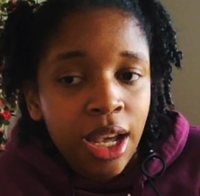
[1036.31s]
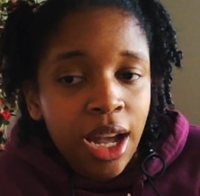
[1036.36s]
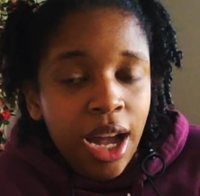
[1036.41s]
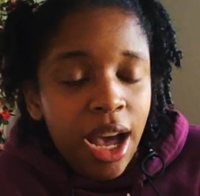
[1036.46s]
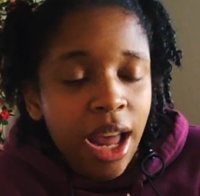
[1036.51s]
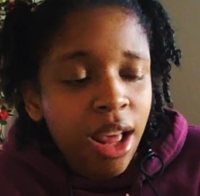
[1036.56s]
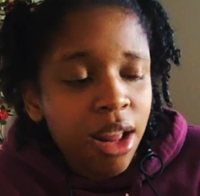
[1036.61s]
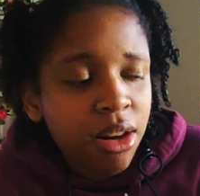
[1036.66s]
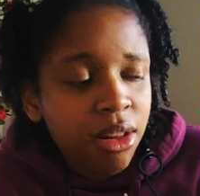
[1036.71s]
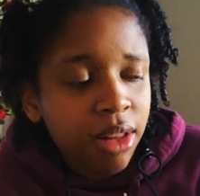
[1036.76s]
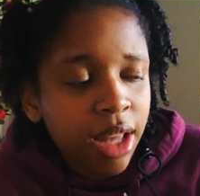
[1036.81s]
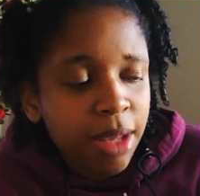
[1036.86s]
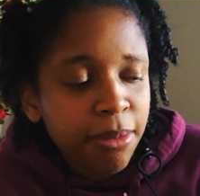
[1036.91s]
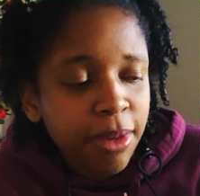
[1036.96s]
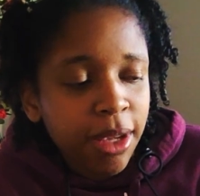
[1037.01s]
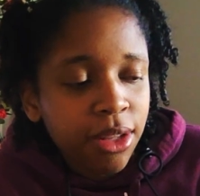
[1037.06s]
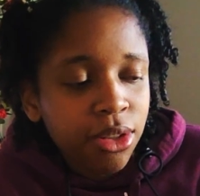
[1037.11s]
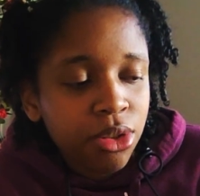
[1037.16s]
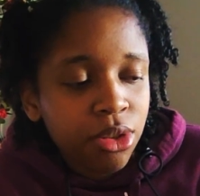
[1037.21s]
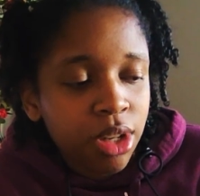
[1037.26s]
And I don't like
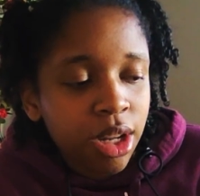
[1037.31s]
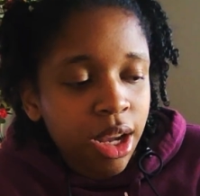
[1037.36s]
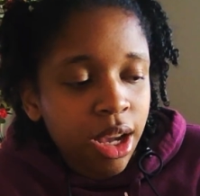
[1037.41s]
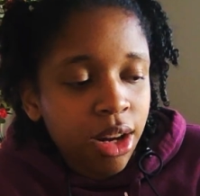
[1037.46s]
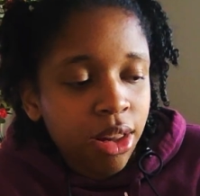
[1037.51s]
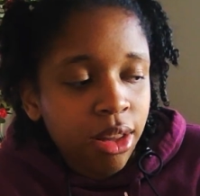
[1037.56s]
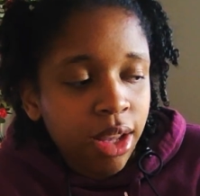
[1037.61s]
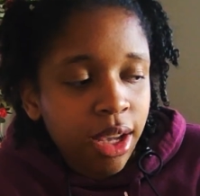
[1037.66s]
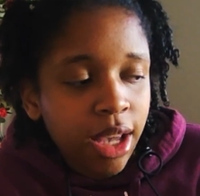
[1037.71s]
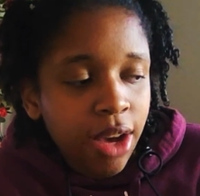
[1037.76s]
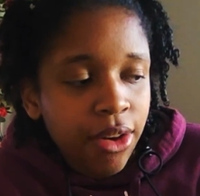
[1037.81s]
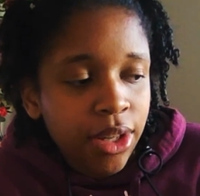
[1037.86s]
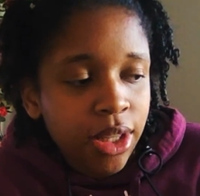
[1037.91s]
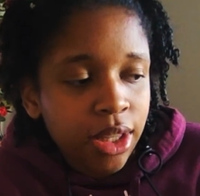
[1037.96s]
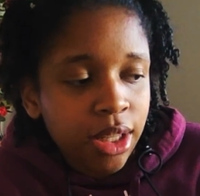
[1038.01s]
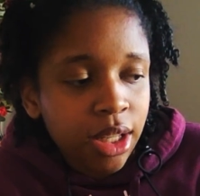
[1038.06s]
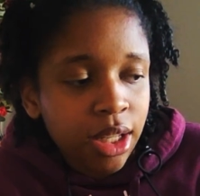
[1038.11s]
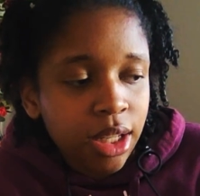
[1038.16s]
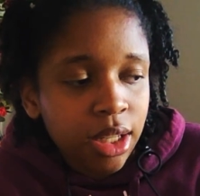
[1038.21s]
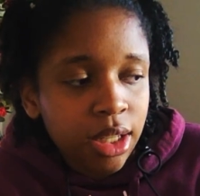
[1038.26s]
Patreon. I don't like how it
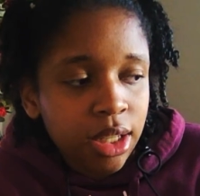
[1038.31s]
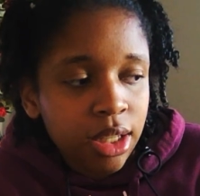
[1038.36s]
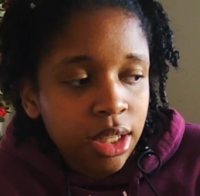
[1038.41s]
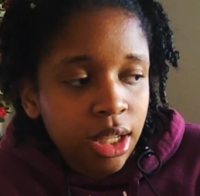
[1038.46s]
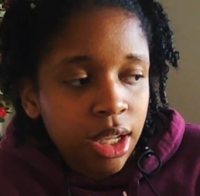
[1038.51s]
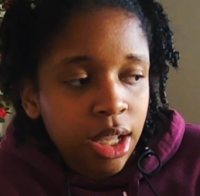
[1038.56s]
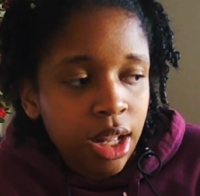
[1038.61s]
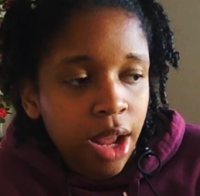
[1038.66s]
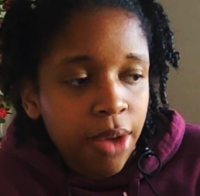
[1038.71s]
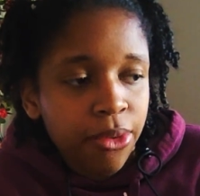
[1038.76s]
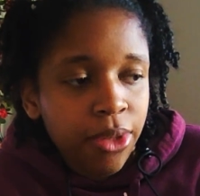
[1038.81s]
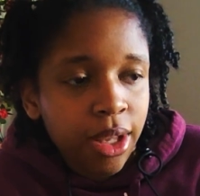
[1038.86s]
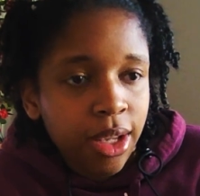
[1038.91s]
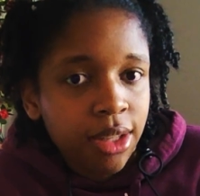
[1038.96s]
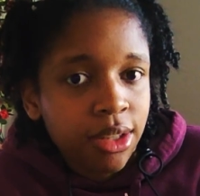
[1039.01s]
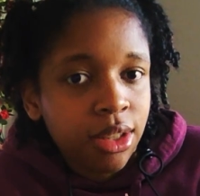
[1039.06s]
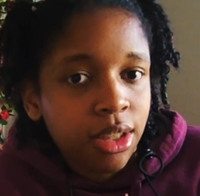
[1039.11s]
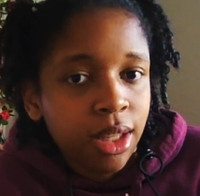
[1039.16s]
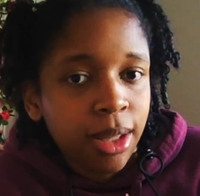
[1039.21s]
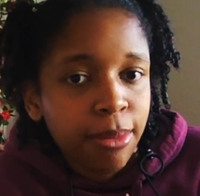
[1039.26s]
looks, and I feel like
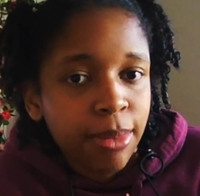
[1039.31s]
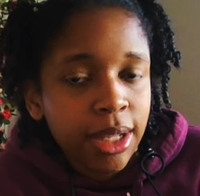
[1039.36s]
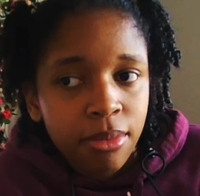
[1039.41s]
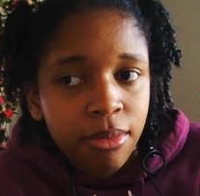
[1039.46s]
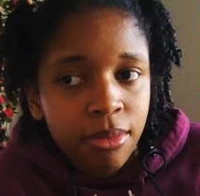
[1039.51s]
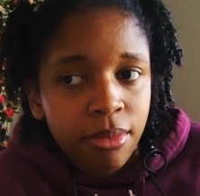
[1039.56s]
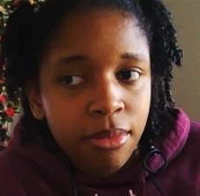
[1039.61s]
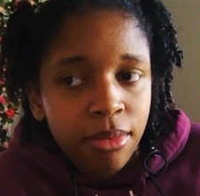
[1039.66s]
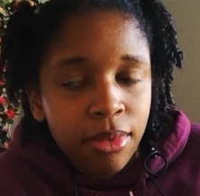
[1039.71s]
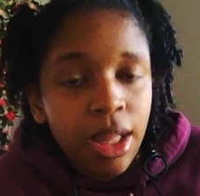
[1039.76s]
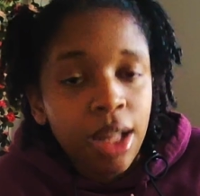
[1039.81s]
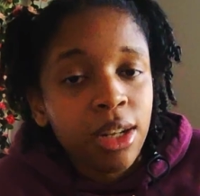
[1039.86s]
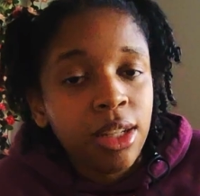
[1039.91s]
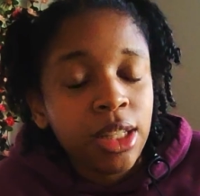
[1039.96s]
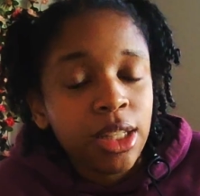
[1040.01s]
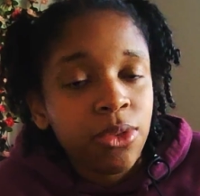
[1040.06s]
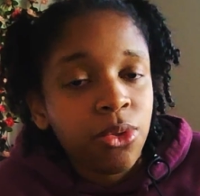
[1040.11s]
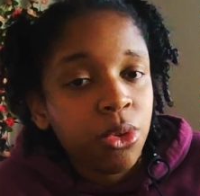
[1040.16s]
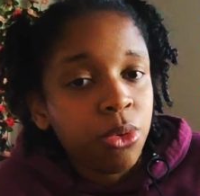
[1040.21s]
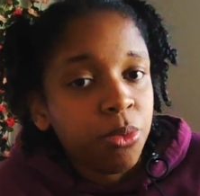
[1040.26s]
it's limited. No,
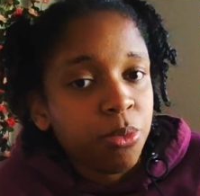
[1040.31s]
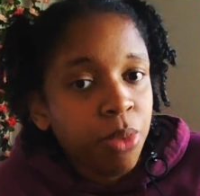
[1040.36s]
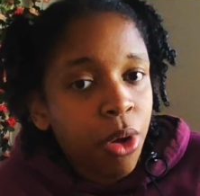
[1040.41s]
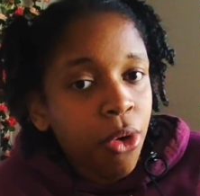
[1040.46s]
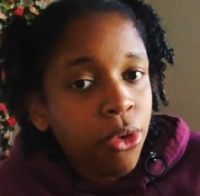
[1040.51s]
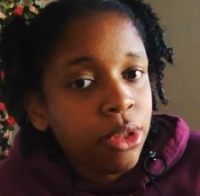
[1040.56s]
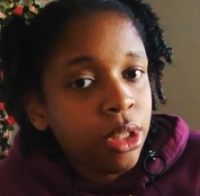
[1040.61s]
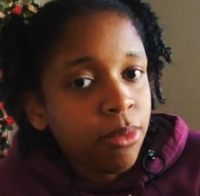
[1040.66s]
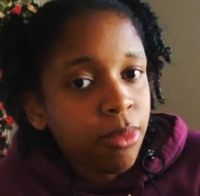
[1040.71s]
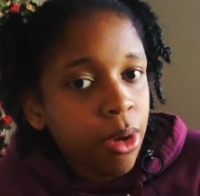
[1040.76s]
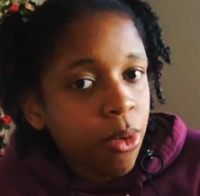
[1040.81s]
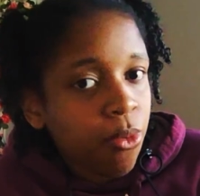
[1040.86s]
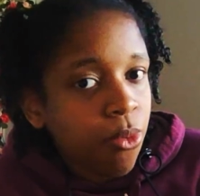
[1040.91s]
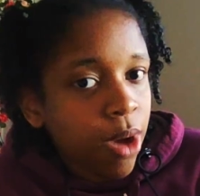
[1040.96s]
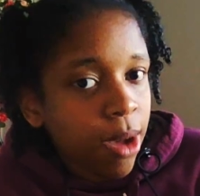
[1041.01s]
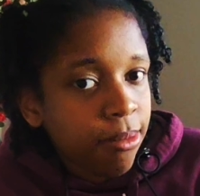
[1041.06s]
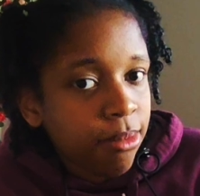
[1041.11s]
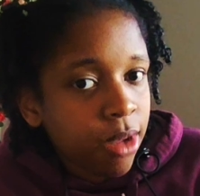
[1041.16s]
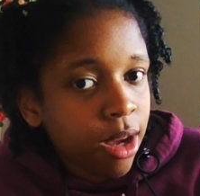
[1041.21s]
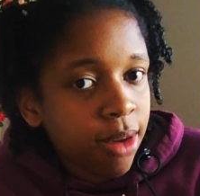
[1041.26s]
this is for posting my
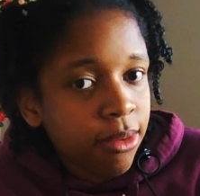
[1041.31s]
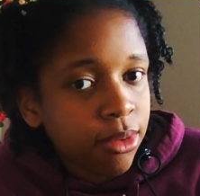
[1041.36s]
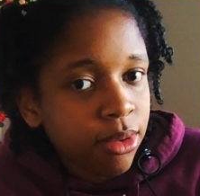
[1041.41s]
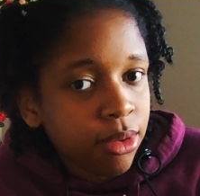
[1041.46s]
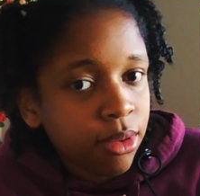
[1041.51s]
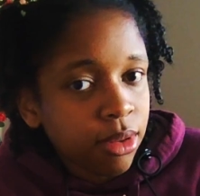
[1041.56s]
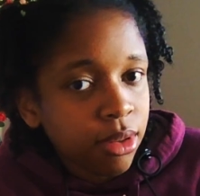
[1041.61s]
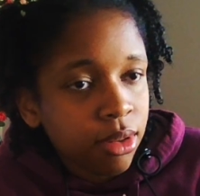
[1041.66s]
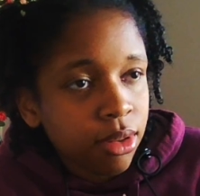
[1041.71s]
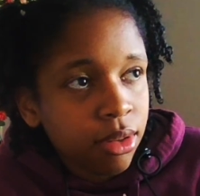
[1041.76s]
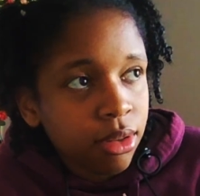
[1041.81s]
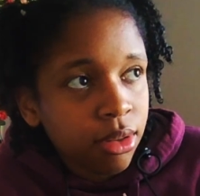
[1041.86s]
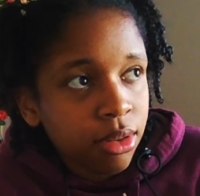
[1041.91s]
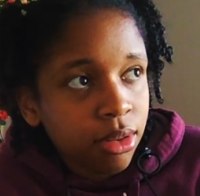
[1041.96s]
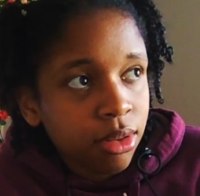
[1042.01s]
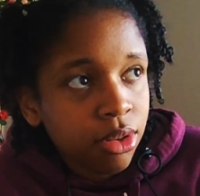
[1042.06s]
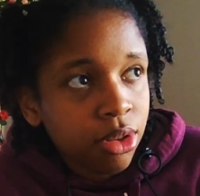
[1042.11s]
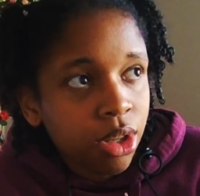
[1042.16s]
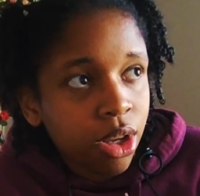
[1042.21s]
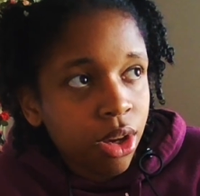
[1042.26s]
web novels.
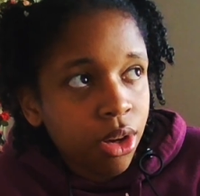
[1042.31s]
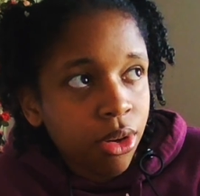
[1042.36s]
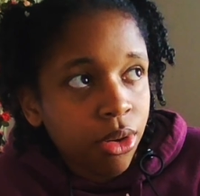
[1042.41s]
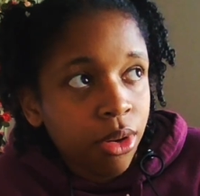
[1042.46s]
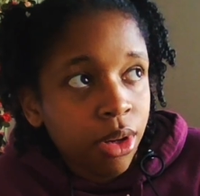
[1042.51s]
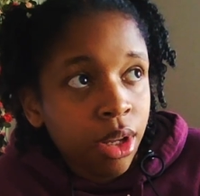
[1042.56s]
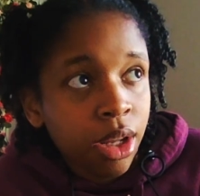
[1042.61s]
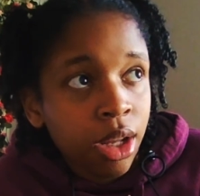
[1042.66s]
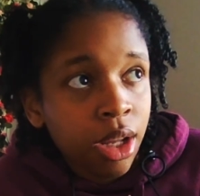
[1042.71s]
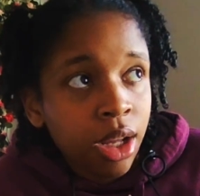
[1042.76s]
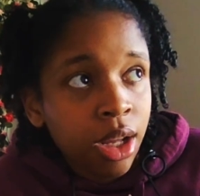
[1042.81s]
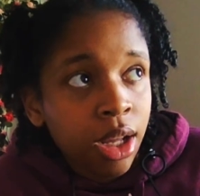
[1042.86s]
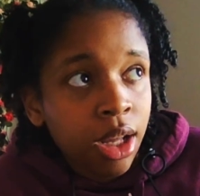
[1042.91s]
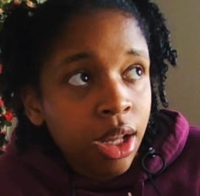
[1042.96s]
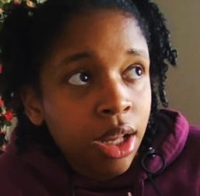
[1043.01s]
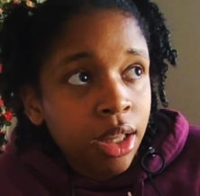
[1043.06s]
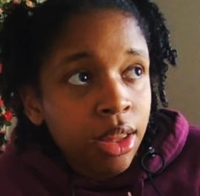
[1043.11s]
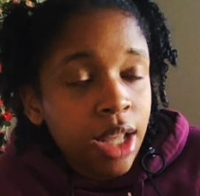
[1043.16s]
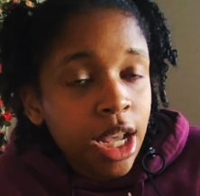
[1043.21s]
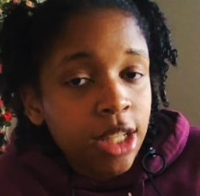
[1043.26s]
So
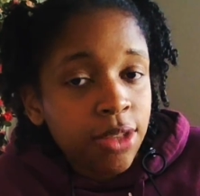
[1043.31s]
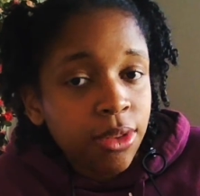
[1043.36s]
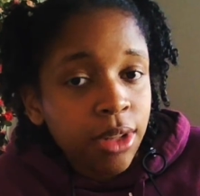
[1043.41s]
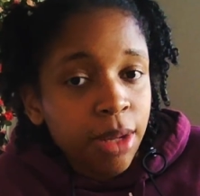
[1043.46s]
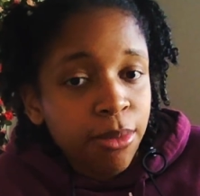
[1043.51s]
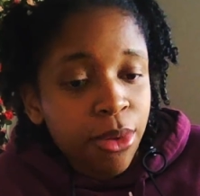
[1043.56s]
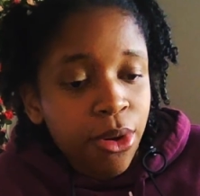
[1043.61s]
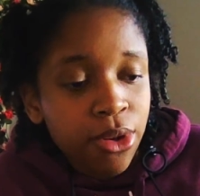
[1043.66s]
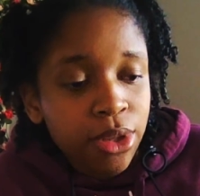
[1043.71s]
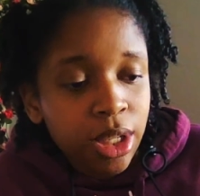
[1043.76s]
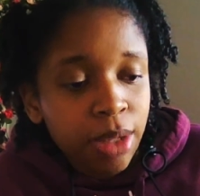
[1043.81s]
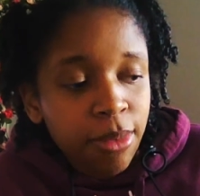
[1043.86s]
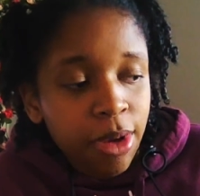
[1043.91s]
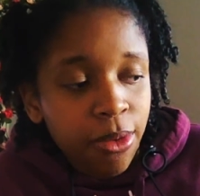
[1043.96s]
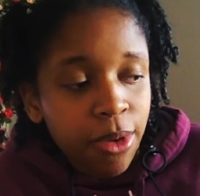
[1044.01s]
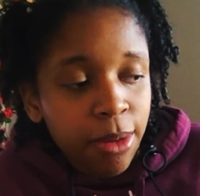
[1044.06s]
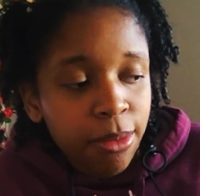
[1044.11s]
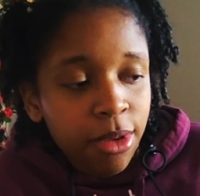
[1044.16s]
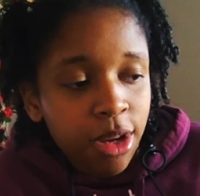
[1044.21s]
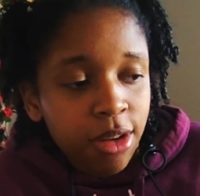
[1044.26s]
that's for like posting my
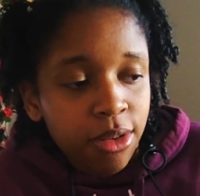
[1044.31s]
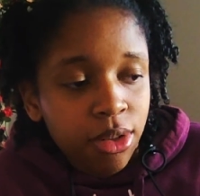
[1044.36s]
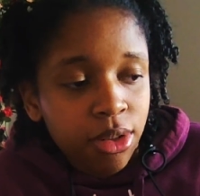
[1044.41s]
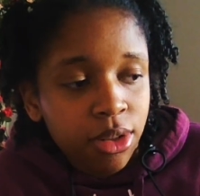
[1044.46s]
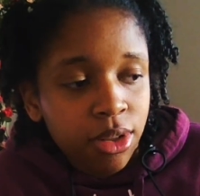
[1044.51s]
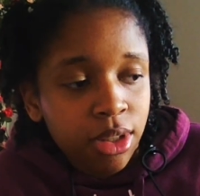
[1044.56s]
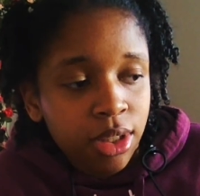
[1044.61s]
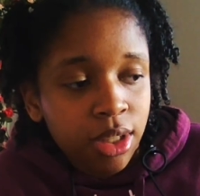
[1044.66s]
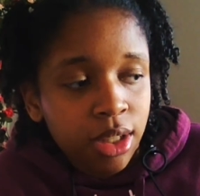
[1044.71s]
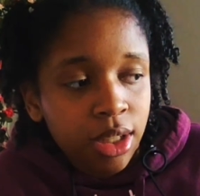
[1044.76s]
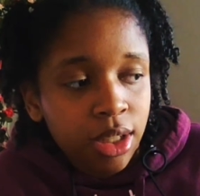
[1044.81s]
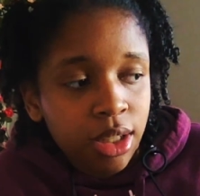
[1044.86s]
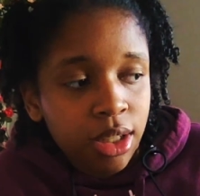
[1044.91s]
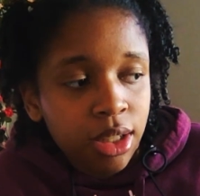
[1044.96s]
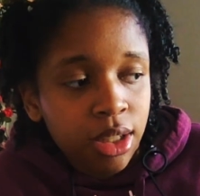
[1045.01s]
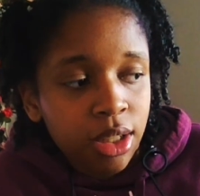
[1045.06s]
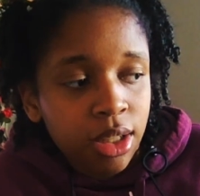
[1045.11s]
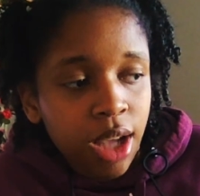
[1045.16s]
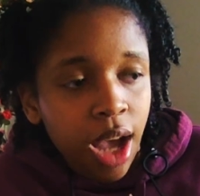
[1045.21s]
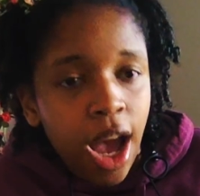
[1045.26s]
web novels,
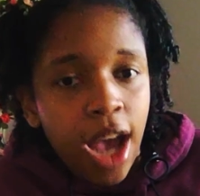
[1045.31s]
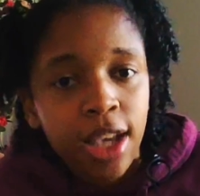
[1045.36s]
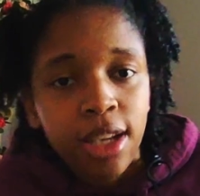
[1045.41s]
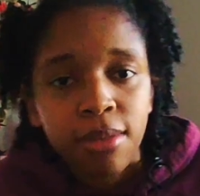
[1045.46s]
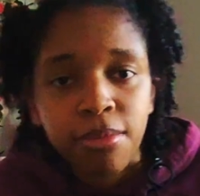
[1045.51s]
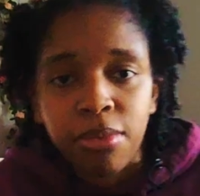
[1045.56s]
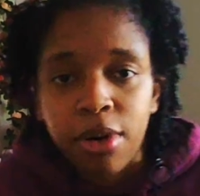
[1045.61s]
because I